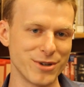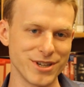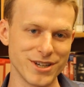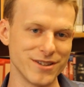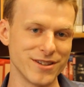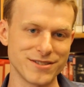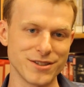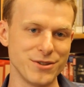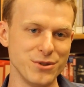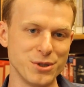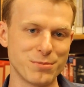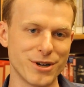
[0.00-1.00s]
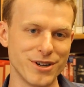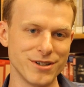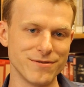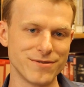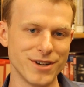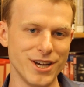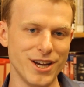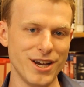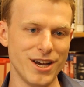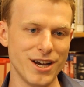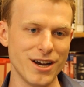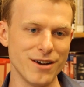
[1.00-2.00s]
But again, that's a huge part
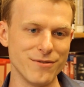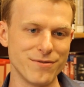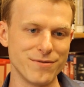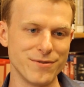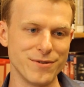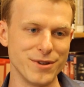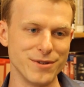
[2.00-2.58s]
of